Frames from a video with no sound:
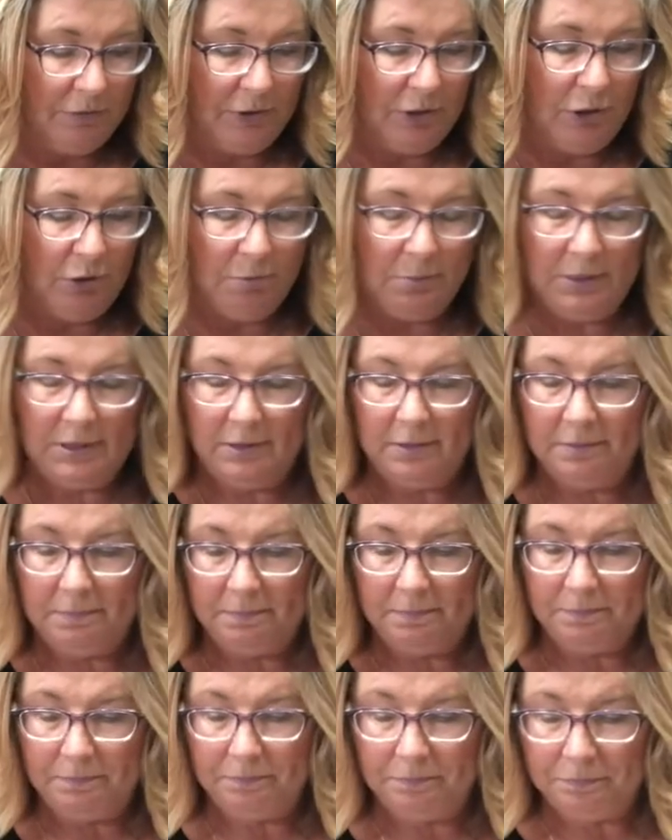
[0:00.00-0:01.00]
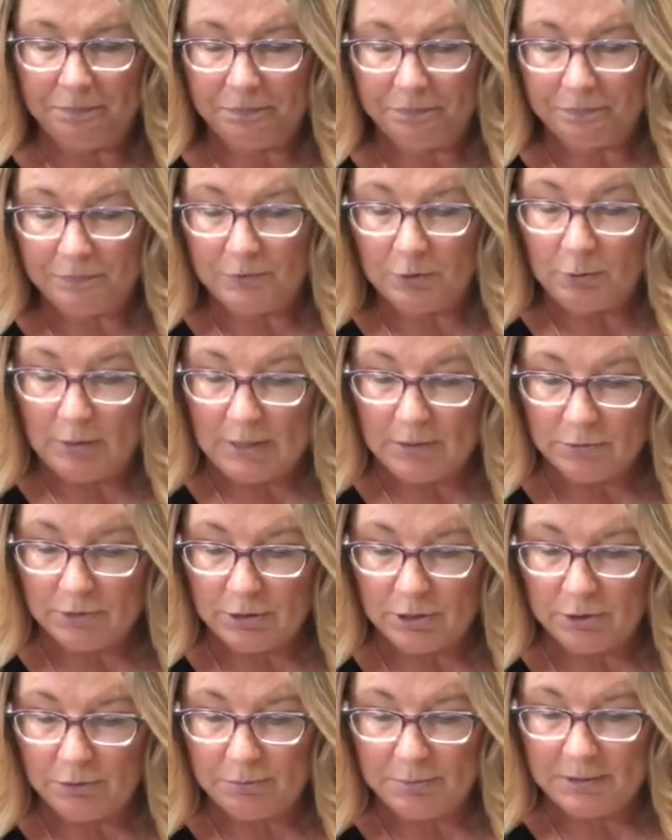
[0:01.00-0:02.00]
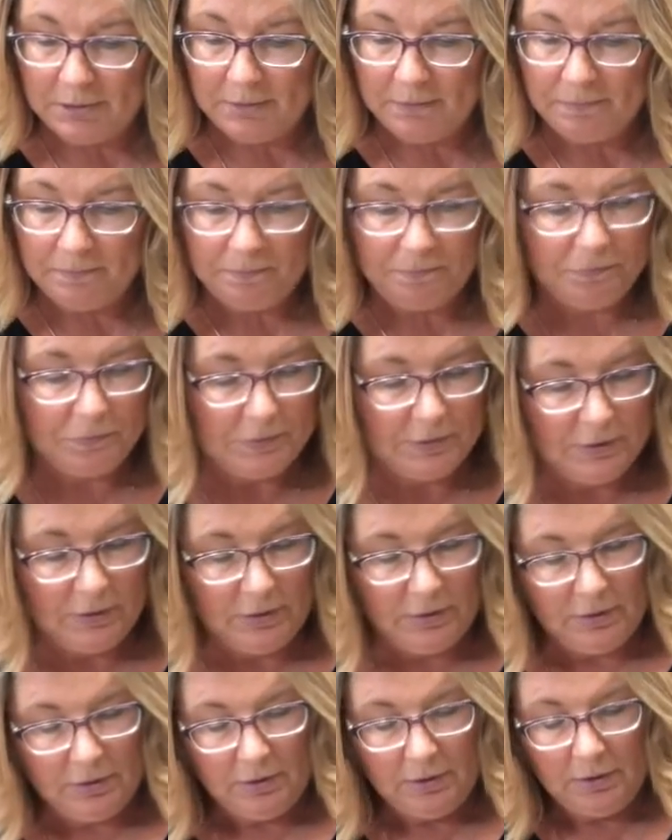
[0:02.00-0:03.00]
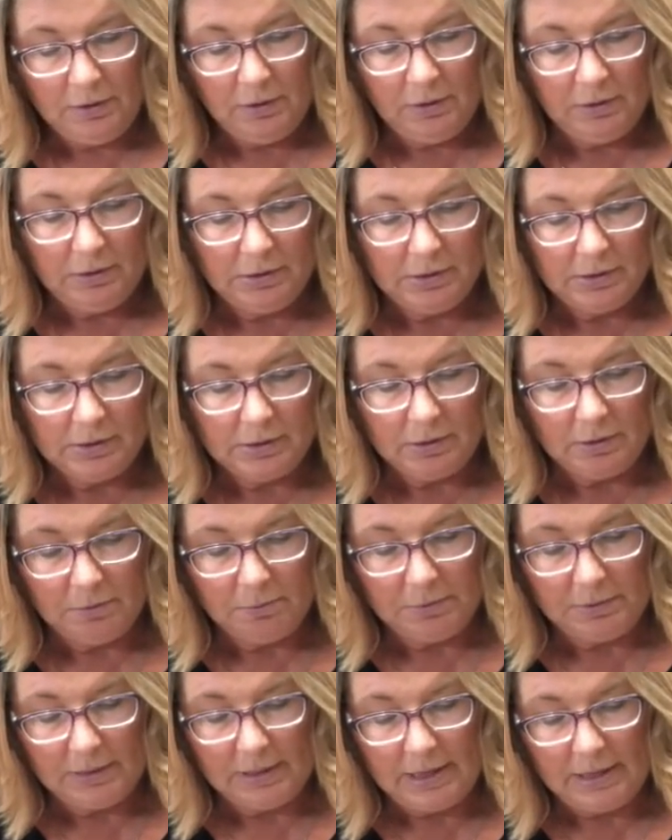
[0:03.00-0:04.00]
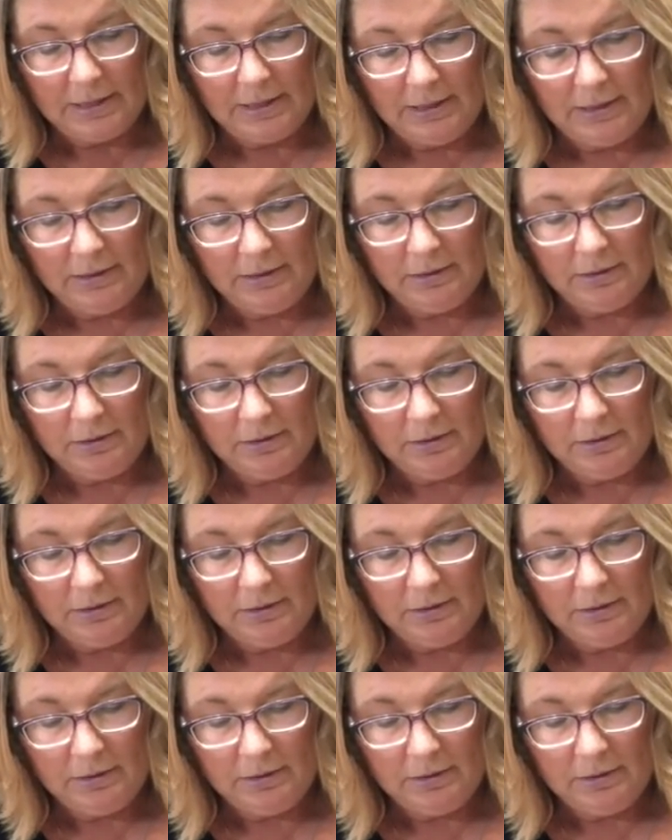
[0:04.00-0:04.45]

cumin, ground cumin. So I'll put that in.